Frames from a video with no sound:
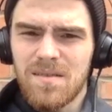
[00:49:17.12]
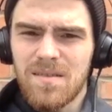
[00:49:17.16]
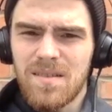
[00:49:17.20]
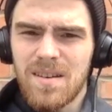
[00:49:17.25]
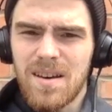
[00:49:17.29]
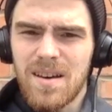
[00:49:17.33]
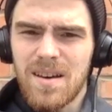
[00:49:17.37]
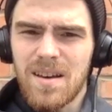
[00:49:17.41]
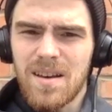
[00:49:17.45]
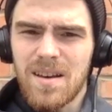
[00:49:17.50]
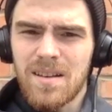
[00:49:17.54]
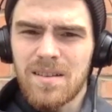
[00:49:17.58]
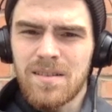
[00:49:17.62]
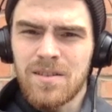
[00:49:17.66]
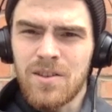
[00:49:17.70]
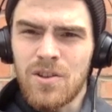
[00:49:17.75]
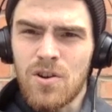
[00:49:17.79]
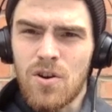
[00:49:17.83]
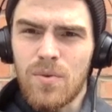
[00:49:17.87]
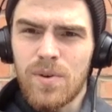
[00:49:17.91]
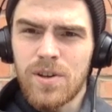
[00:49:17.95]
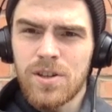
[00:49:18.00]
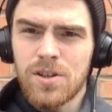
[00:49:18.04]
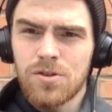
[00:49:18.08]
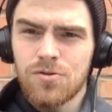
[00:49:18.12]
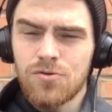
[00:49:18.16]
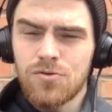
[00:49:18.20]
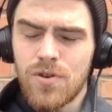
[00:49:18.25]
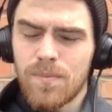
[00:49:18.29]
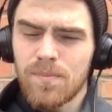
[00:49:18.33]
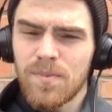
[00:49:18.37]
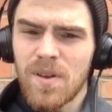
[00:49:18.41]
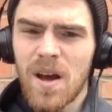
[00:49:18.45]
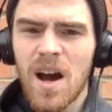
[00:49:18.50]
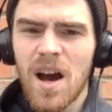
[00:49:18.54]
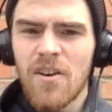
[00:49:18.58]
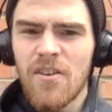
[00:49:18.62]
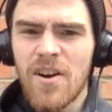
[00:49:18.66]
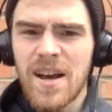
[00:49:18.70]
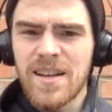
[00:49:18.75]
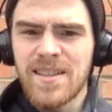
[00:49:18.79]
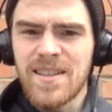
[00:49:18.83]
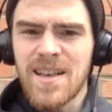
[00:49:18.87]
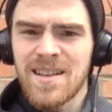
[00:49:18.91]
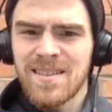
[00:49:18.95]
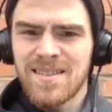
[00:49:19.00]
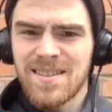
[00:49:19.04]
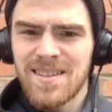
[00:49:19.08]
it stripped our
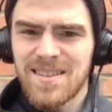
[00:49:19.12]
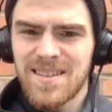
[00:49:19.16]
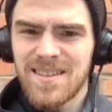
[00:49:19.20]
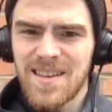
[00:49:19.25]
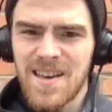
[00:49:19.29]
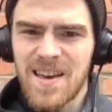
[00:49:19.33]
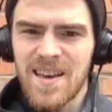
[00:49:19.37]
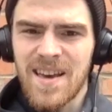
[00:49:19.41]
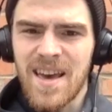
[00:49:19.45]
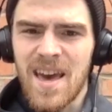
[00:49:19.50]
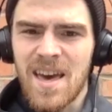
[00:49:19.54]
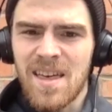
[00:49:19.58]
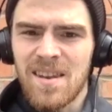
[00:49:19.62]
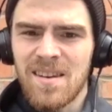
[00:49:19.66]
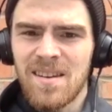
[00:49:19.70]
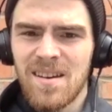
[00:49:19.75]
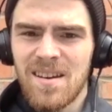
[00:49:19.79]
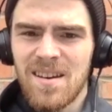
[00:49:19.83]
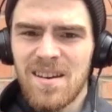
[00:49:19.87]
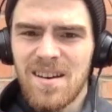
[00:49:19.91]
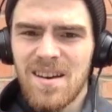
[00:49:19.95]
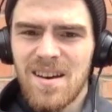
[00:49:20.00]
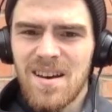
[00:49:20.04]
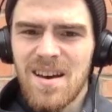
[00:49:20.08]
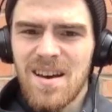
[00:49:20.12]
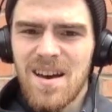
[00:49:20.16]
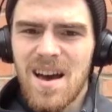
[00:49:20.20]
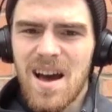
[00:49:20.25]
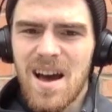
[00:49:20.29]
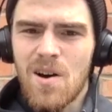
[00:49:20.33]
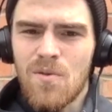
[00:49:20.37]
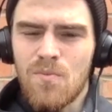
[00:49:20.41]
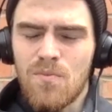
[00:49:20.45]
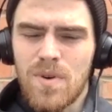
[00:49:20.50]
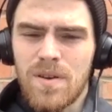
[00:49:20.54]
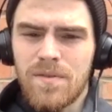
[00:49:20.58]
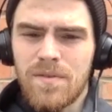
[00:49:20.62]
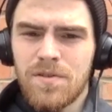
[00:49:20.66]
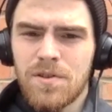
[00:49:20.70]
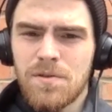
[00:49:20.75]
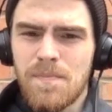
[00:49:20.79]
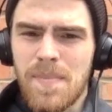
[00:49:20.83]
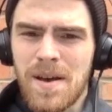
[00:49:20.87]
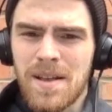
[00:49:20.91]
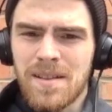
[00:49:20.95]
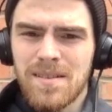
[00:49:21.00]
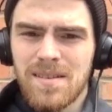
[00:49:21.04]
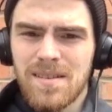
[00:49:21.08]
identity again, and we've
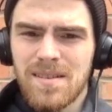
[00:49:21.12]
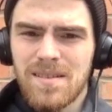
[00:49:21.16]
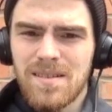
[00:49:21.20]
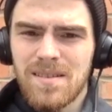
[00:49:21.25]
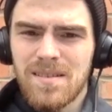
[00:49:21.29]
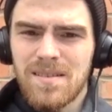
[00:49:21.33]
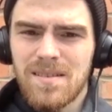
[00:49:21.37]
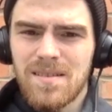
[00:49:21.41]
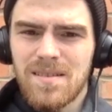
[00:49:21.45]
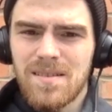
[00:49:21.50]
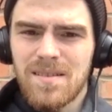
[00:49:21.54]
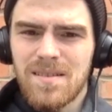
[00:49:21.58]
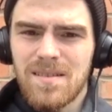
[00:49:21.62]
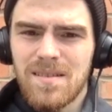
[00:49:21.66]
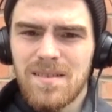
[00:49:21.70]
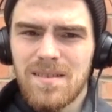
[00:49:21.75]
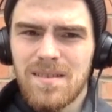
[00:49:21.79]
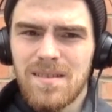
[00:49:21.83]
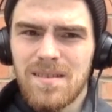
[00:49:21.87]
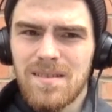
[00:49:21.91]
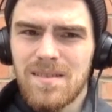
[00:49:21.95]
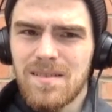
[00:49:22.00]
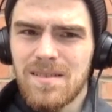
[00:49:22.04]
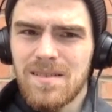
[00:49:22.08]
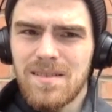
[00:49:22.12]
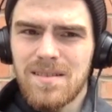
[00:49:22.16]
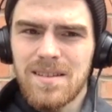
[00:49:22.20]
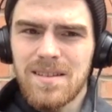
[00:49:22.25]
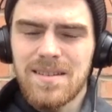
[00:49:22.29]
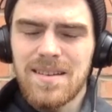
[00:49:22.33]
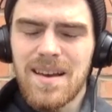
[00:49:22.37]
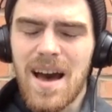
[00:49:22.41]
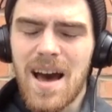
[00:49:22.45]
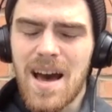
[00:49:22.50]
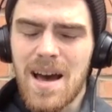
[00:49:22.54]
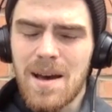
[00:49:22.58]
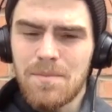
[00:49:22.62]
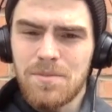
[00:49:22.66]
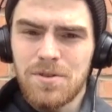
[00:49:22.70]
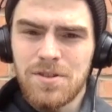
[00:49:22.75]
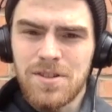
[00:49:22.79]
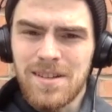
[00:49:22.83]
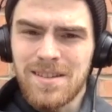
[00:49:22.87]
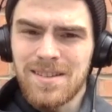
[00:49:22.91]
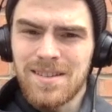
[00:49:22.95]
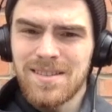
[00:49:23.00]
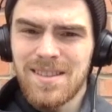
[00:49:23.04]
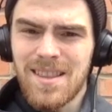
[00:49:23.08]
spent the time
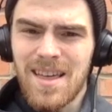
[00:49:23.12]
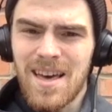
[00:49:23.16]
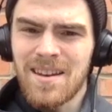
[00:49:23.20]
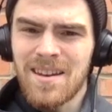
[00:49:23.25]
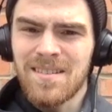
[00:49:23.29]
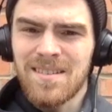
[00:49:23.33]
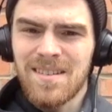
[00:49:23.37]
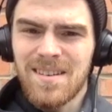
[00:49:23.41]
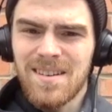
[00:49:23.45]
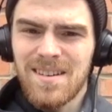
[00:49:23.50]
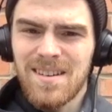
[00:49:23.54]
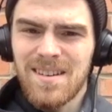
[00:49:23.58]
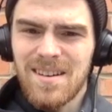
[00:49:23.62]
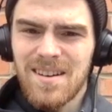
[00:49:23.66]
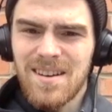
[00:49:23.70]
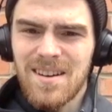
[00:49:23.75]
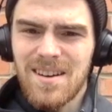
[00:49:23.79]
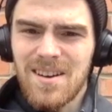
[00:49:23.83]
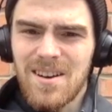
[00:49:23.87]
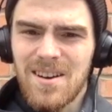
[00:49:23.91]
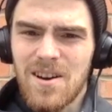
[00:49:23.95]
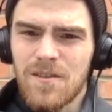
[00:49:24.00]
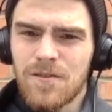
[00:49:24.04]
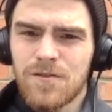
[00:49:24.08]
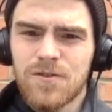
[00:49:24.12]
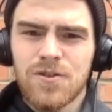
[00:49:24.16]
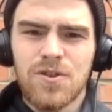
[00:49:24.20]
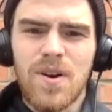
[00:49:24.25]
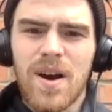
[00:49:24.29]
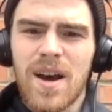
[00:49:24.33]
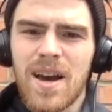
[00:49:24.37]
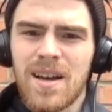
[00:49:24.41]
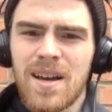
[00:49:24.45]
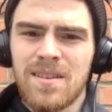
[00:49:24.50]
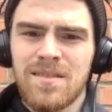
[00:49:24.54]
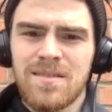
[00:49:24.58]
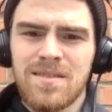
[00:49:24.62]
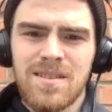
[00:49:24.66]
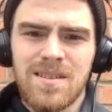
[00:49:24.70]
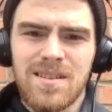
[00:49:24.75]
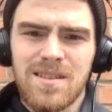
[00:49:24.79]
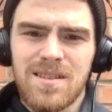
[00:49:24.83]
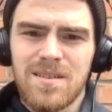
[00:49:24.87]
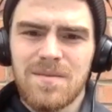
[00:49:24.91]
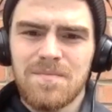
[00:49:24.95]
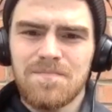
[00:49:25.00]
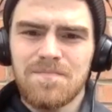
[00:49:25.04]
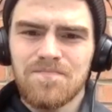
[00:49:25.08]
since then of trying
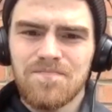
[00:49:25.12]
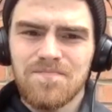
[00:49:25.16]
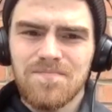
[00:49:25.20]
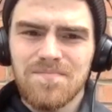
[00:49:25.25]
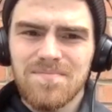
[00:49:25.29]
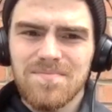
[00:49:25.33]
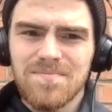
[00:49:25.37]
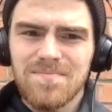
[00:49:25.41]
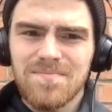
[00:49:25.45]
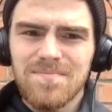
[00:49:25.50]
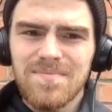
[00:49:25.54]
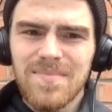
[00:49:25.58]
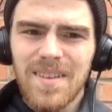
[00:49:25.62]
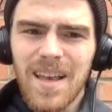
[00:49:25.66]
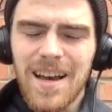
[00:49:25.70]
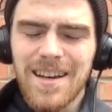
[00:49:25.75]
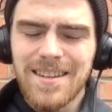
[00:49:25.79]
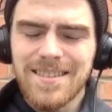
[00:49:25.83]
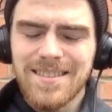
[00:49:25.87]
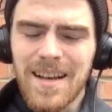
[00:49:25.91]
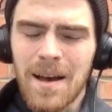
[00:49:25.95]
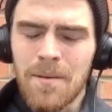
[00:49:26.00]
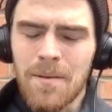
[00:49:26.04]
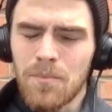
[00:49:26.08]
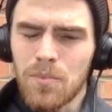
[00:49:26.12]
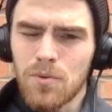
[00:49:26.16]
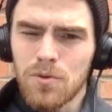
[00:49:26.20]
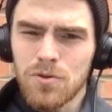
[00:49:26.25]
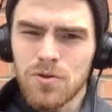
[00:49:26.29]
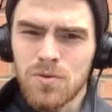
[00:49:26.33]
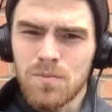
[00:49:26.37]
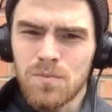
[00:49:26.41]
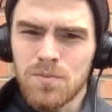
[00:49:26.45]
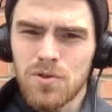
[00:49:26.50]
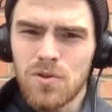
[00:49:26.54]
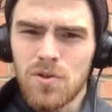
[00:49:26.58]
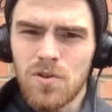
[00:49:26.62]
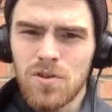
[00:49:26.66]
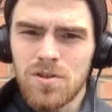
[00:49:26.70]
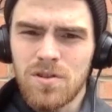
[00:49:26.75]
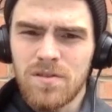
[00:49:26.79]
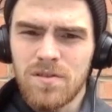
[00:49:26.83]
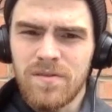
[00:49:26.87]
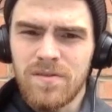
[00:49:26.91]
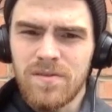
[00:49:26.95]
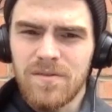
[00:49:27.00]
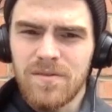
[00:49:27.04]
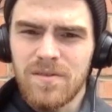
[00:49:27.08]
to assemble some sort
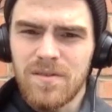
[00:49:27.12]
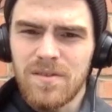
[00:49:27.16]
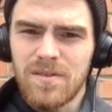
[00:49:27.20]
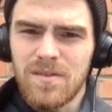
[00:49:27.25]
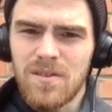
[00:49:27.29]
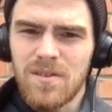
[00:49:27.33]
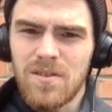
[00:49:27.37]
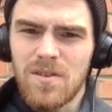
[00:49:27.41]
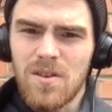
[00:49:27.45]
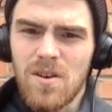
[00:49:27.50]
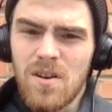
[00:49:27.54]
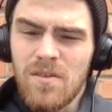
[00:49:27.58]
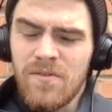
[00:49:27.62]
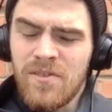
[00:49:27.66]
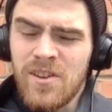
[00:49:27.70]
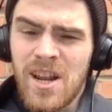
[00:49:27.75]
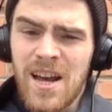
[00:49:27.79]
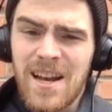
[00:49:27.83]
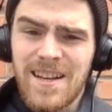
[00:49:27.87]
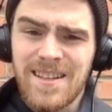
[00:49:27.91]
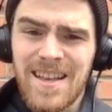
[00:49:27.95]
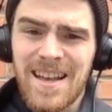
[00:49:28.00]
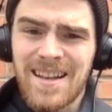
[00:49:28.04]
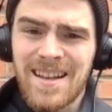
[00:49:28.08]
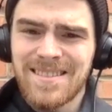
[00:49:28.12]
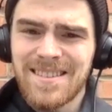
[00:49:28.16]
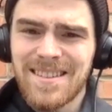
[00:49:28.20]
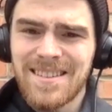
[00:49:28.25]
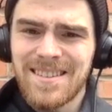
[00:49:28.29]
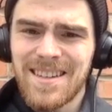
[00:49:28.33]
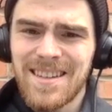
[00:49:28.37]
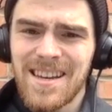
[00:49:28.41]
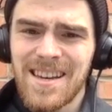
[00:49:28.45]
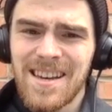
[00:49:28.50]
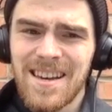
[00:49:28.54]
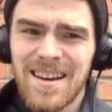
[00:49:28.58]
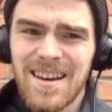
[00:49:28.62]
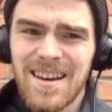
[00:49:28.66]
of an identity.